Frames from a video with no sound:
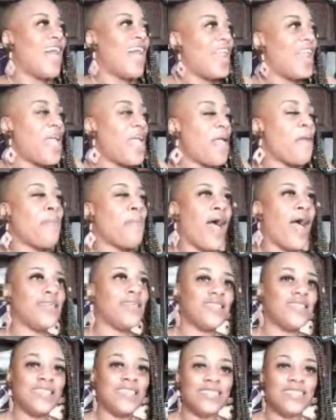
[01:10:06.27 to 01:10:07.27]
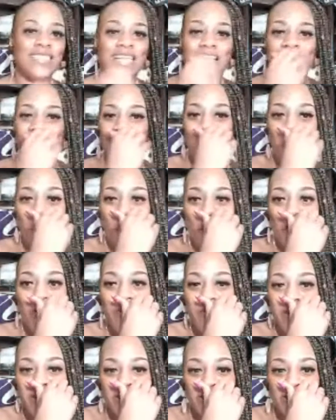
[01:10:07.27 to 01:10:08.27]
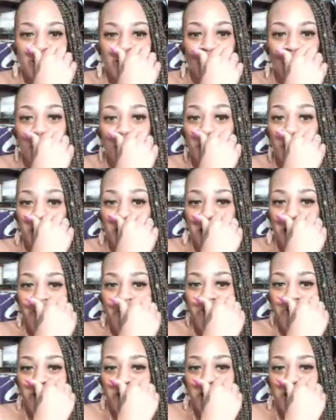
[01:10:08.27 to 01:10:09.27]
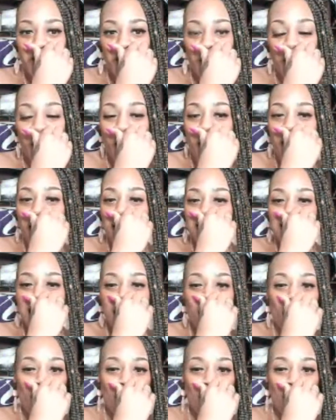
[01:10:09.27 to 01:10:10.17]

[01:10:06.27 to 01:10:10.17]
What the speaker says: I really did. A lot of inboxes like, yo, we miss you. We praying for you.